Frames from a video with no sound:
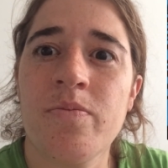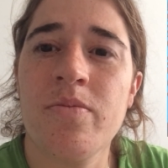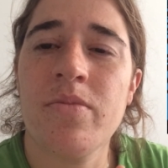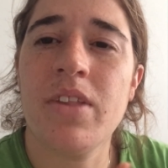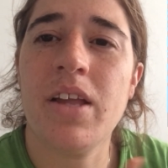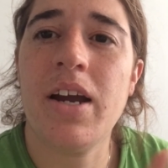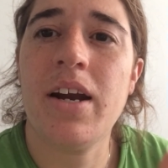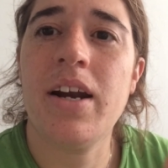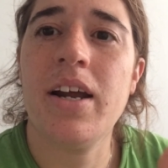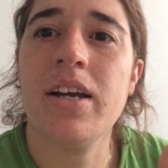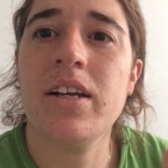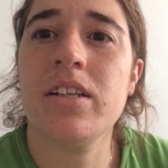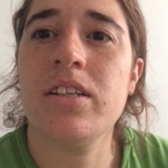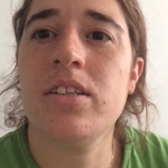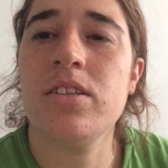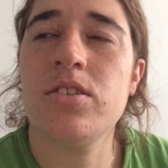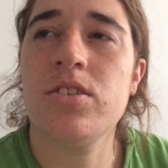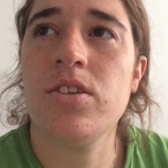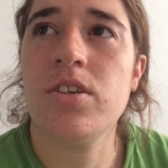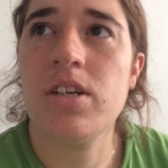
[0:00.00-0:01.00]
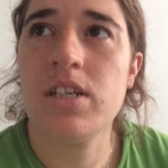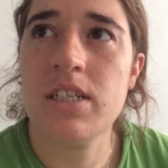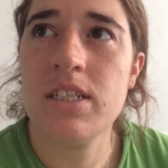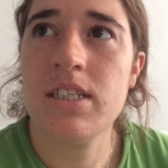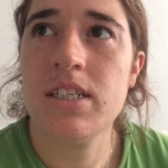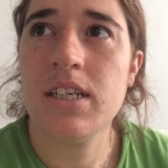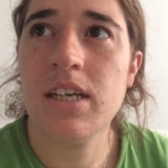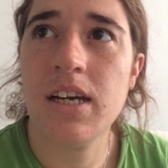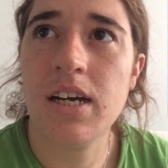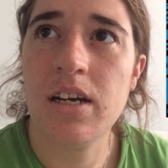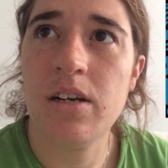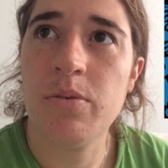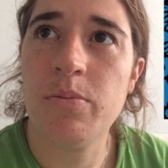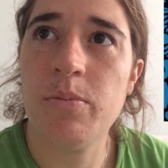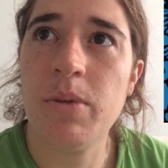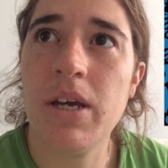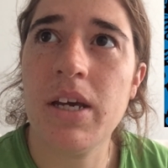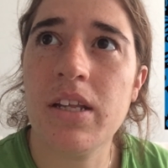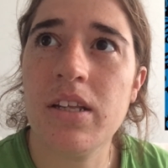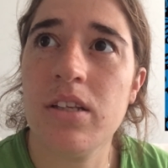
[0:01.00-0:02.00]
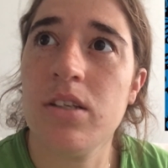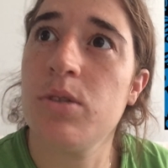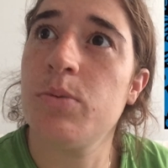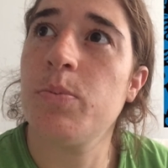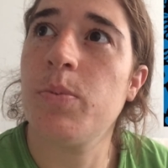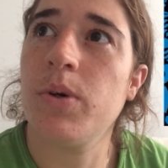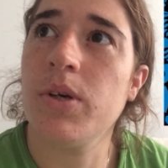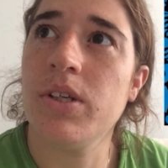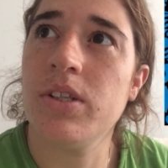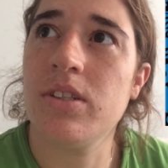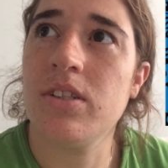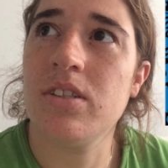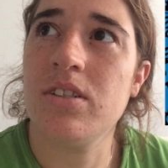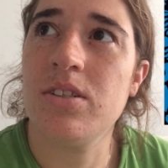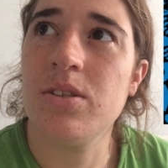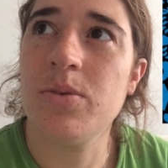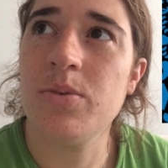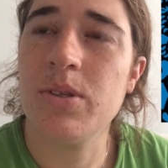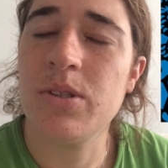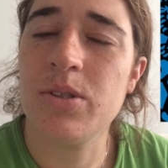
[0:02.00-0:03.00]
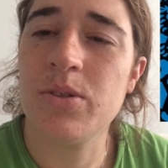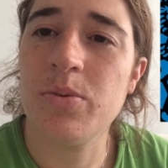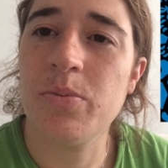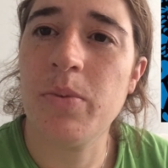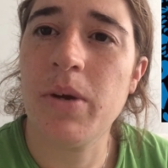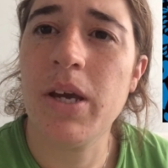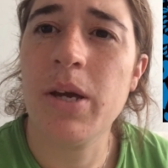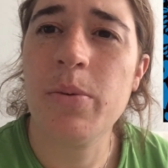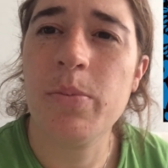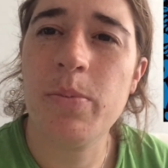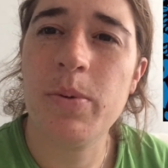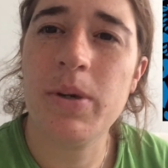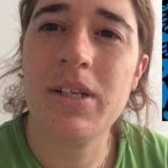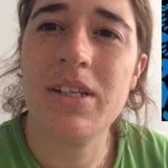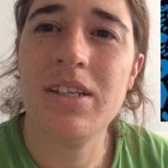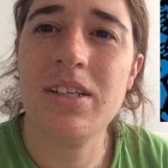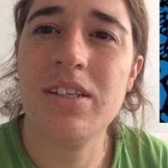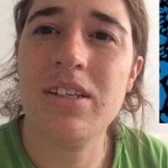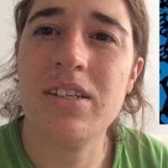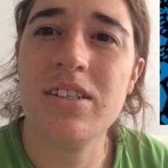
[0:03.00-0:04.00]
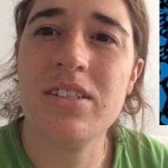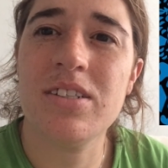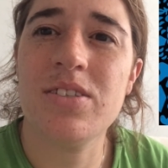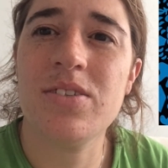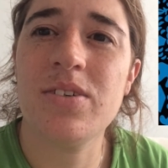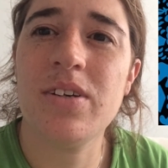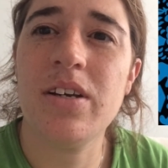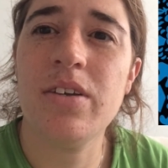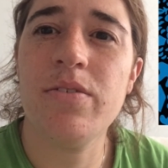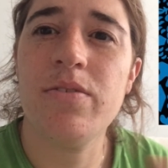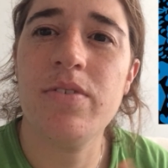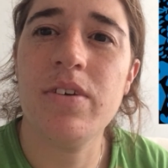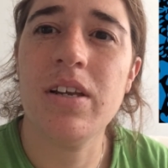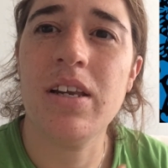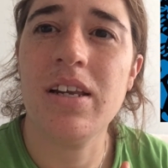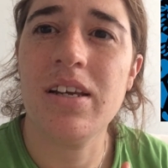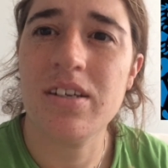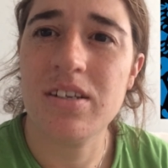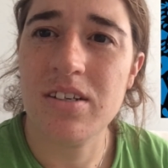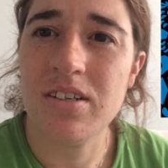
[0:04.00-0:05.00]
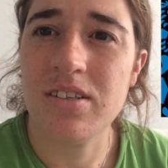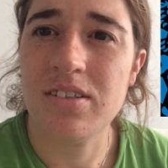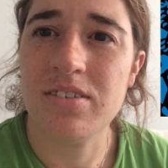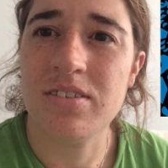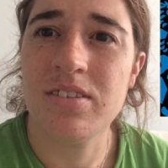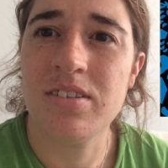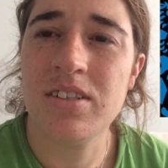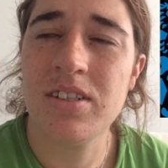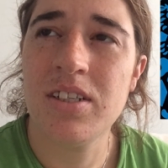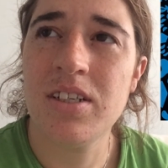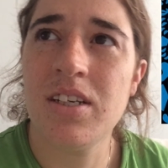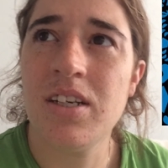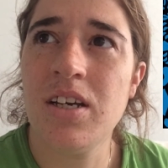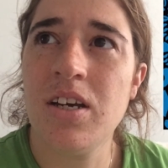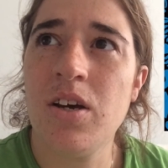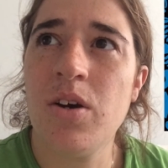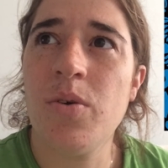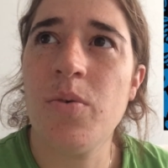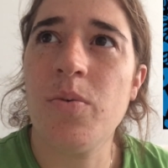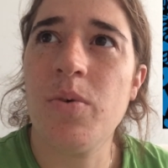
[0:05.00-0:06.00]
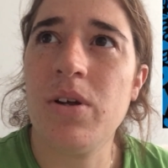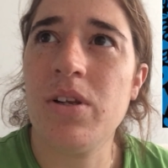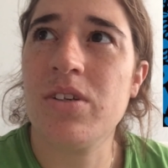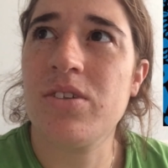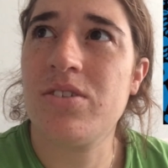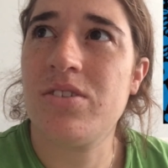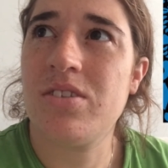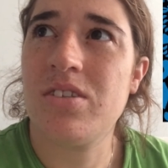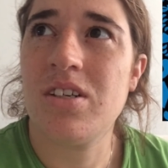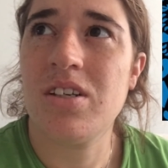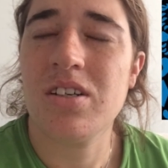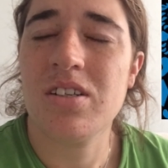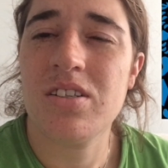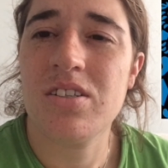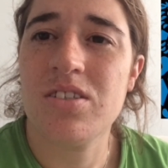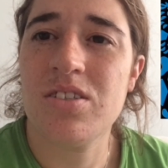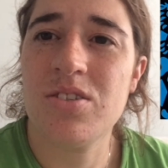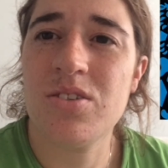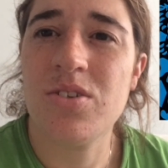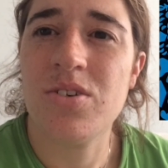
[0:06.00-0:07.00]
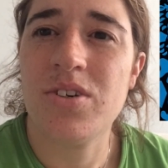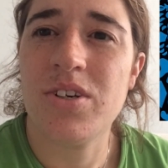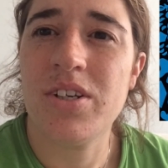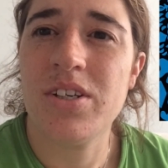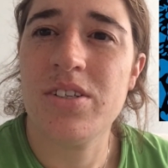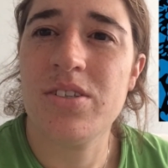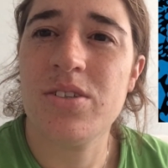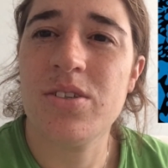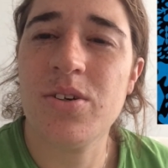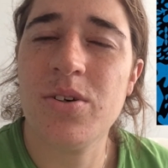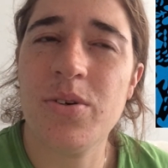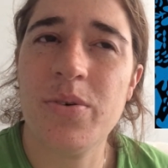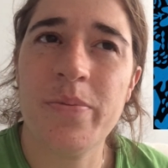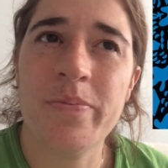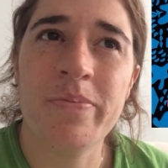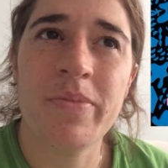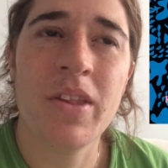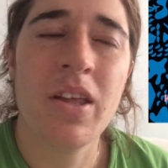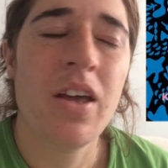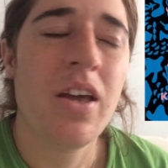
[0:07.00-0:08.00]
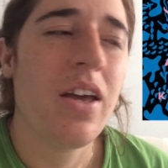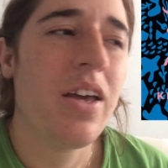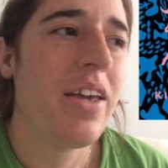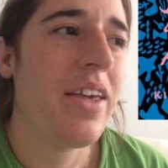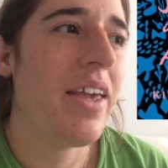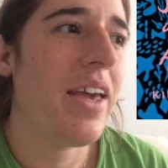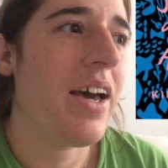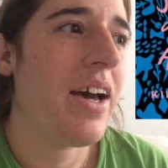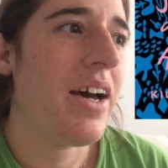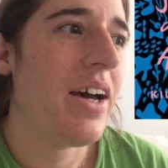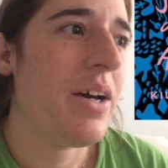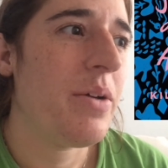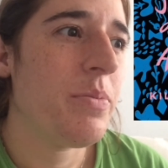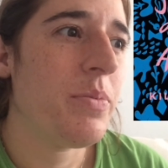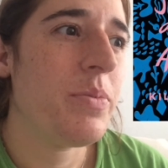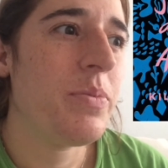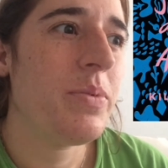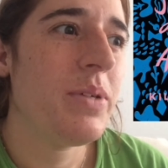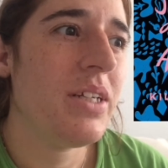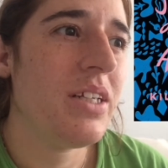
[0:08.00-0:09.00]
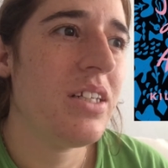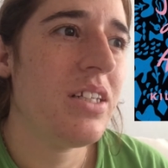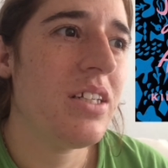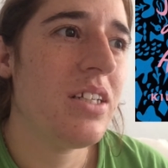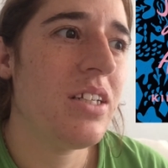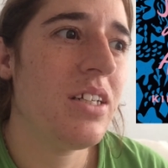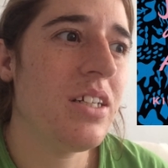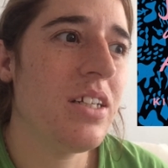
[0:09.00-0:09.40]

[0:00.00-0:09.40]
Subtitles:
directed so that she can make these points that she wants to make, but it doesn't really feel like a well-constructed story. So yeah, I'm a bit